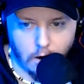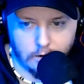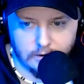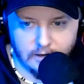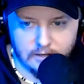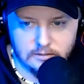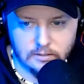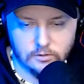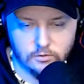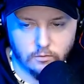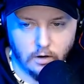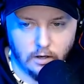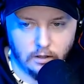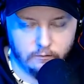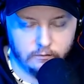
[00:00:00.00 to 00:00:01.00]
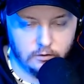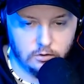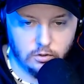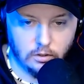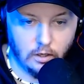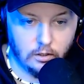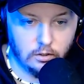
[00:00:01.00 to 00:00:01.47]
Casey is Raw. I love you.
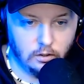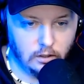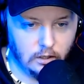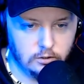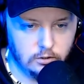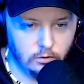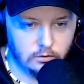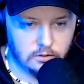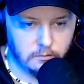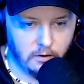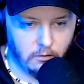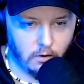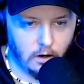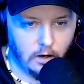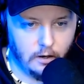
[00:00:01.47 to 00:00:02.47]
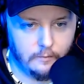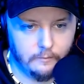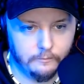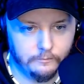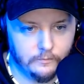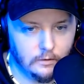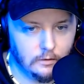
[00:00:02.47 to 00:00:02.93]
You got to do it to me, Raw.
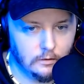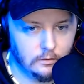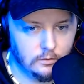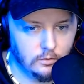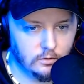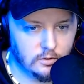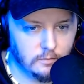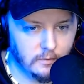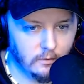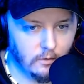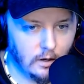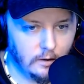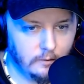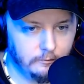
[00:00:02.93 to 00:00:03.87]
Do it to me, Raw.